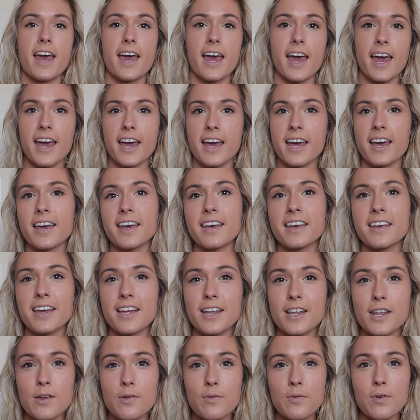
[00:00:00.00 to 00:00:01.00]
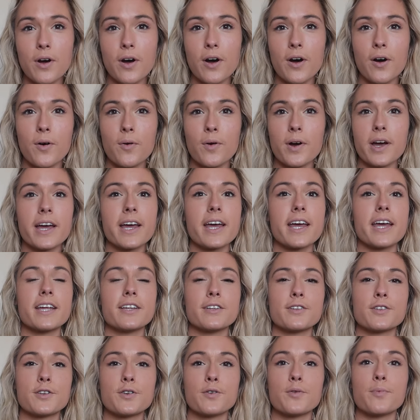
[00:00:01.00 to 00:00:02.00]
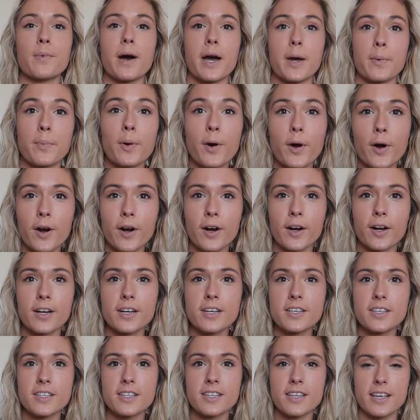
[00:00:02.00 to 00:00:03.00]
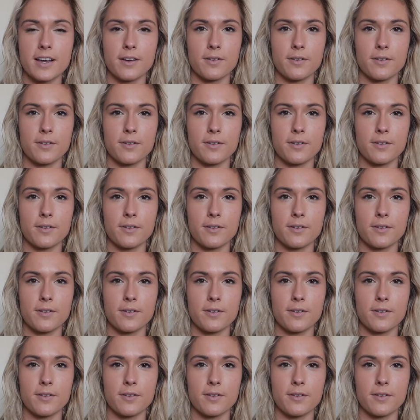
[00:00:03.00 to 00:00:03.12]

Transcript: hey, can you go into my purse?